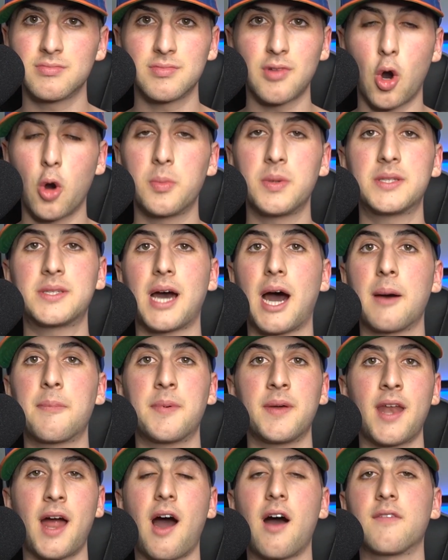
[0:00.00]
Obi
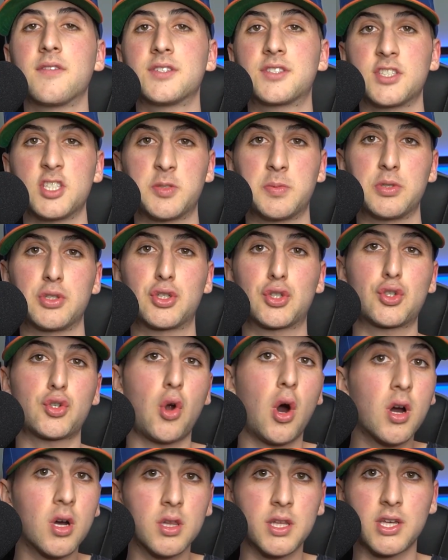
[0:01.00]
Toppin obviously has been
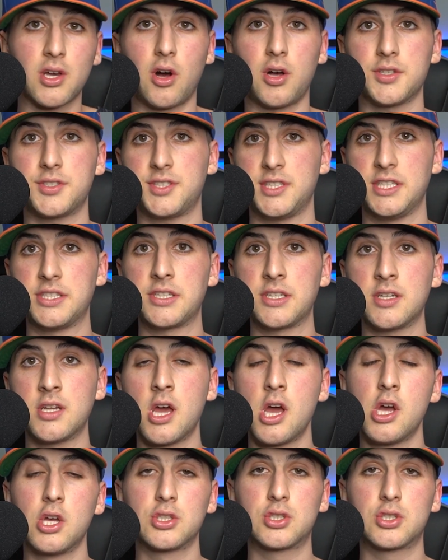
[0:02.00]
struggling all season.